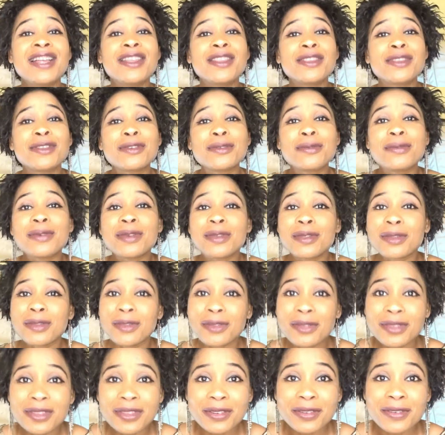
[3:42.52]
to be
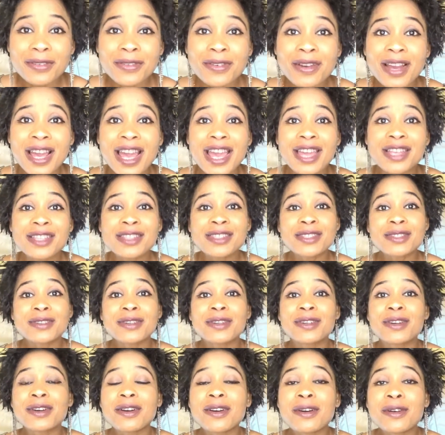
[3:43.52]
notified. So
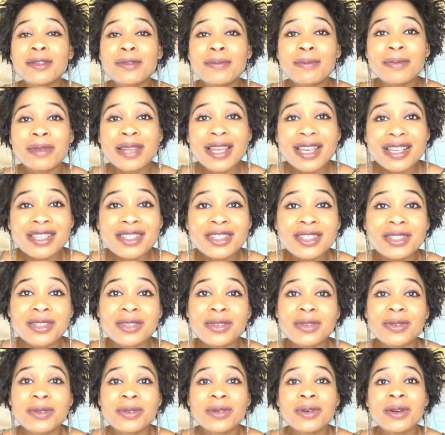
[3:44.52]
God bless
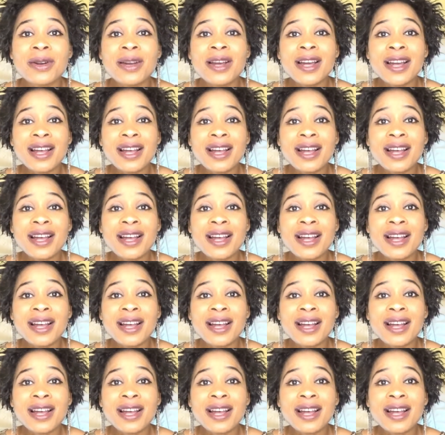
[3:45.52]
you.